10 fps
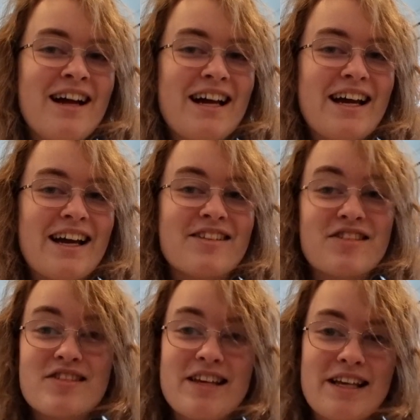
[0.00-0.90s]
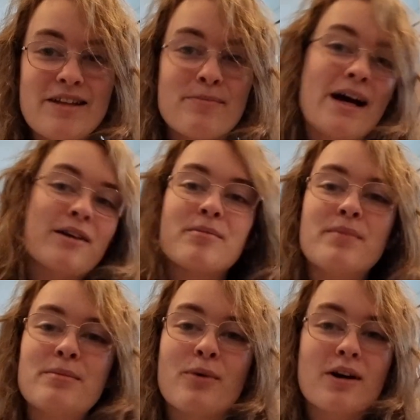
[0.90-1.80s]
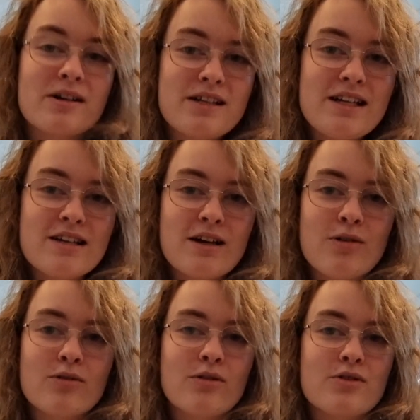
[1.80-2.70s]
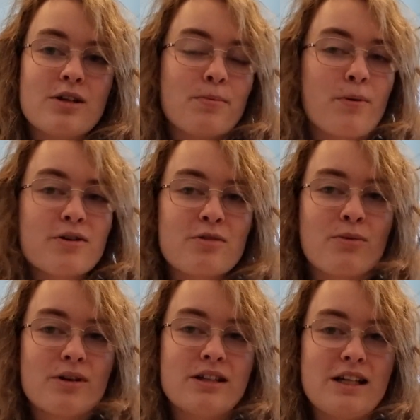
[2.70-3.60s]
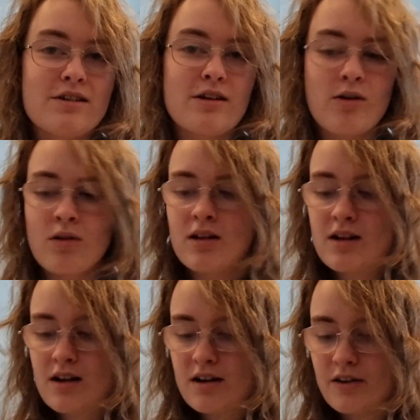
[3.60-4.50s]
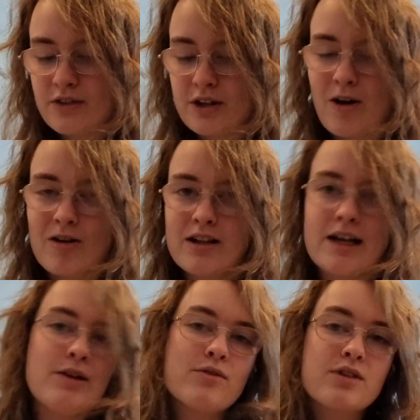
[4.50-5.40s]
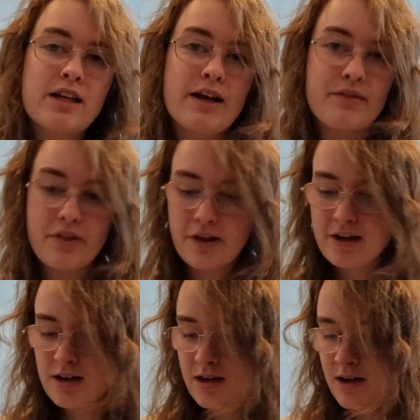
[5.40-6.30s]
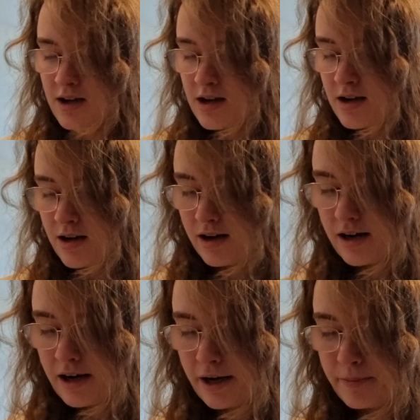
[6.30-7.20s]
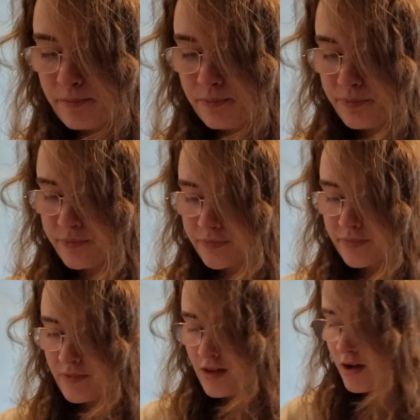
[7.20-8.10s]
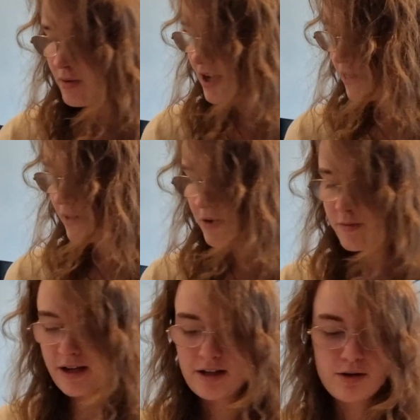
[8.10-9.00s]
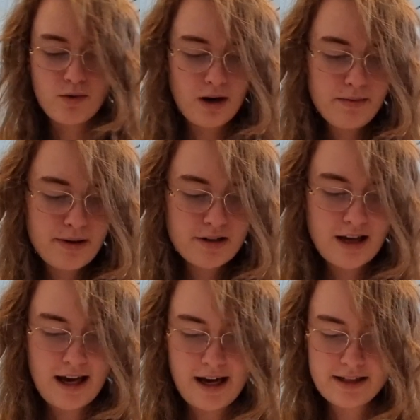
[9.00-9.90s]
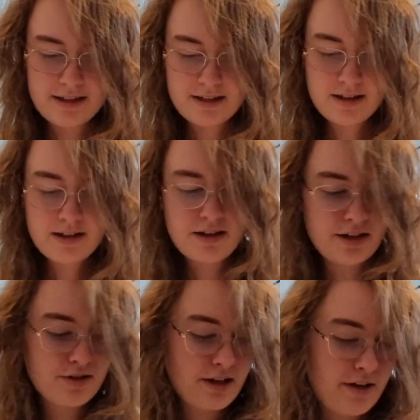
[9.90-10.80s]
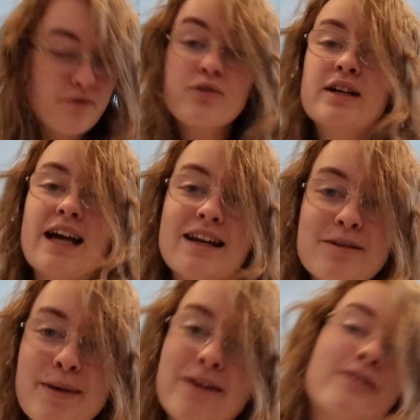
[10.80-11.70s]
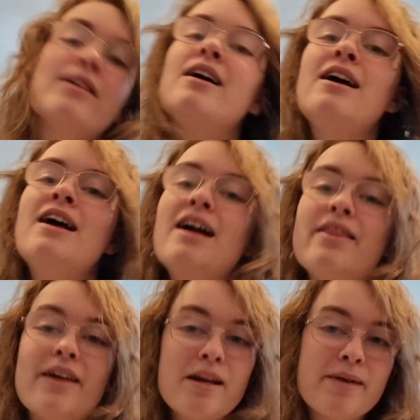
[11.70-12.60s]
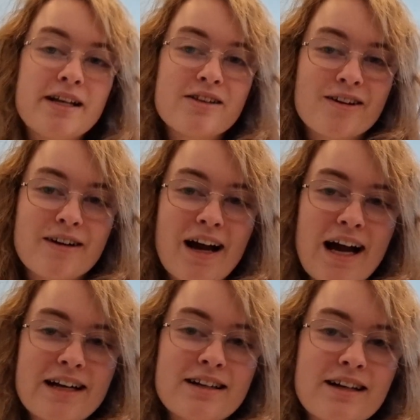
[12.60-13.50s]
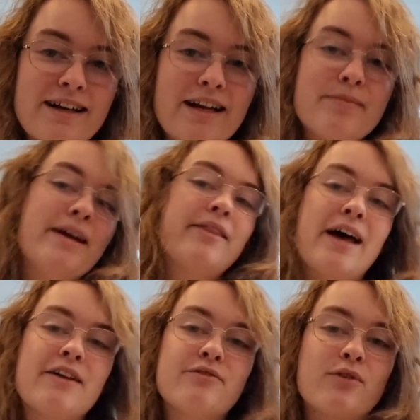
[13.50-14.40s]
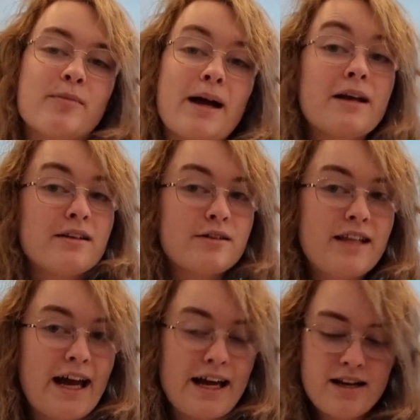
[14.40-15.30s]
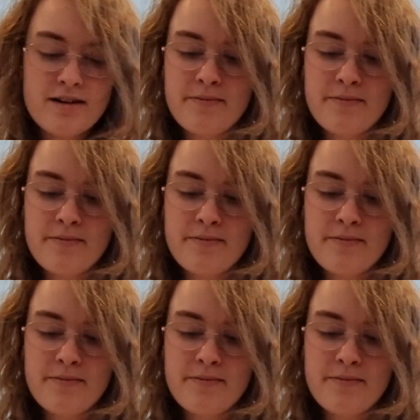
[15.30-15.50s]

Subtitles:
and see the pattern a bit more in detail, or see the prices more in detail of the yarn that I use and everything. Yeah, that was my grandpa's hat. It's a free-handed pattern. And then I made another hat, and I made that for my dad.